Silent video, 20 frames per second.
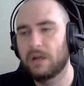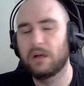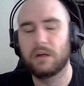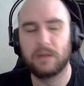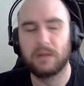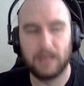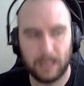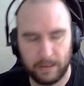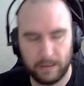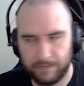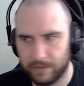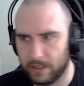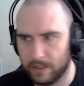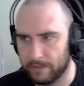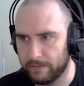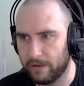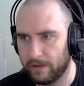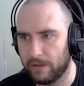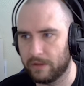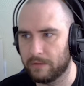have to get
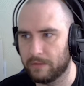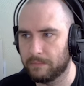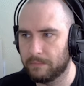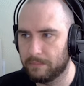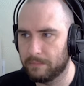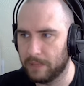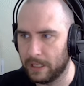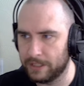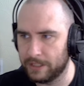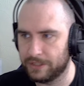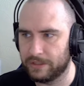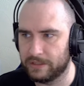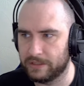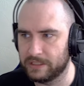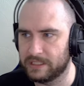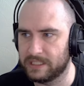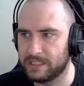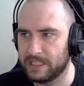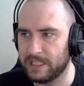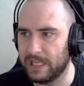rid of them. But as you can
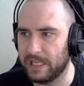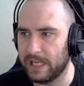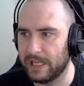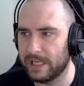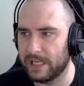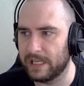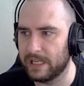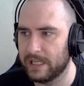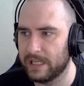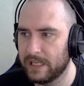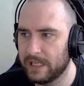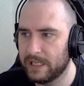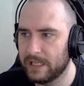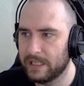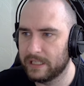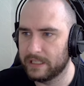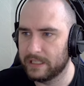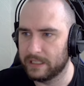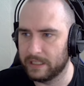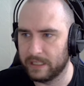see here,
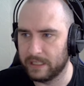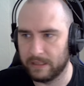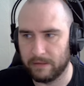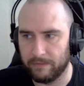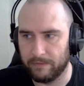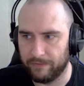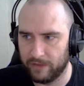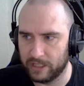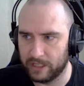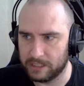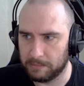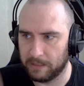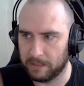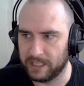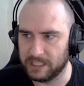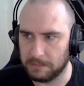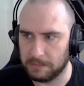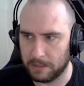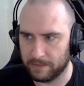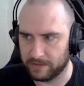in first
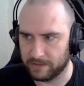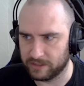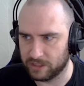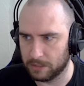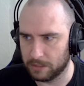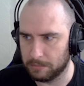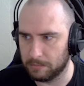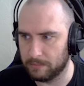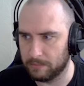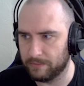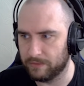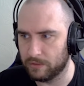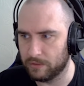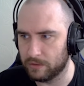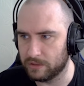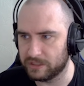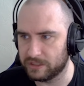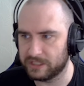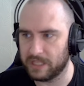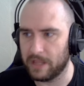place, we have Unstoppable
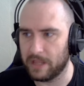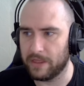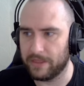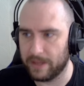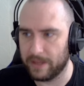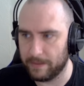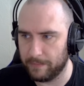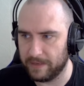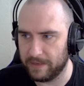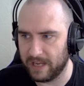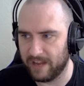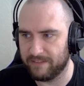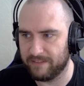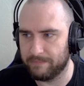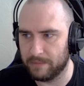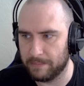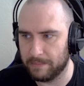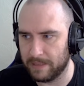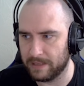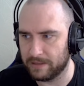Force. Then we have
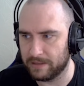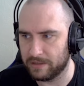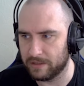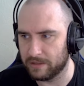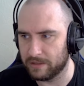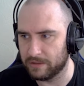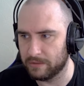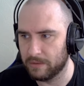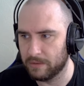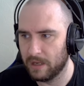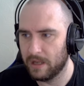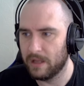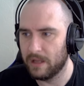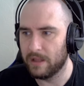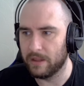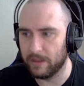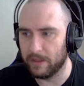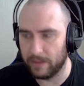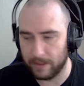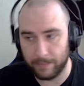Memento.
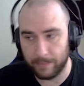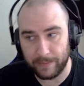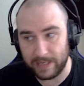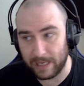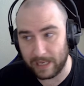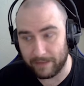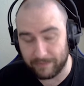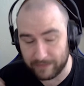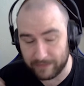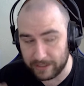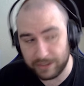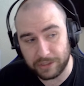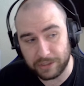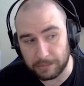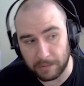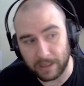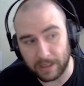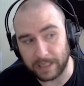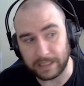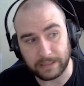Then we have Ninja
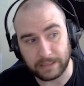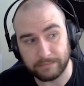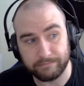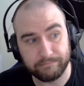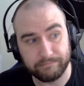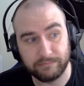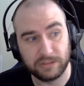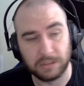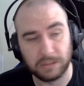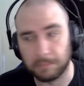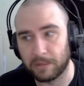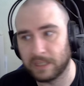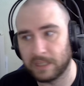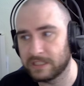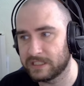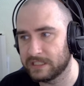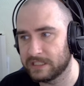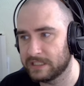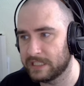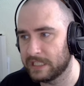Bike,
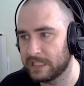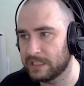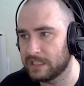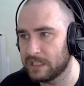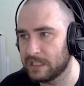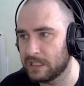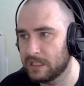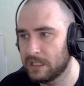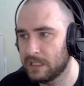surprise contender,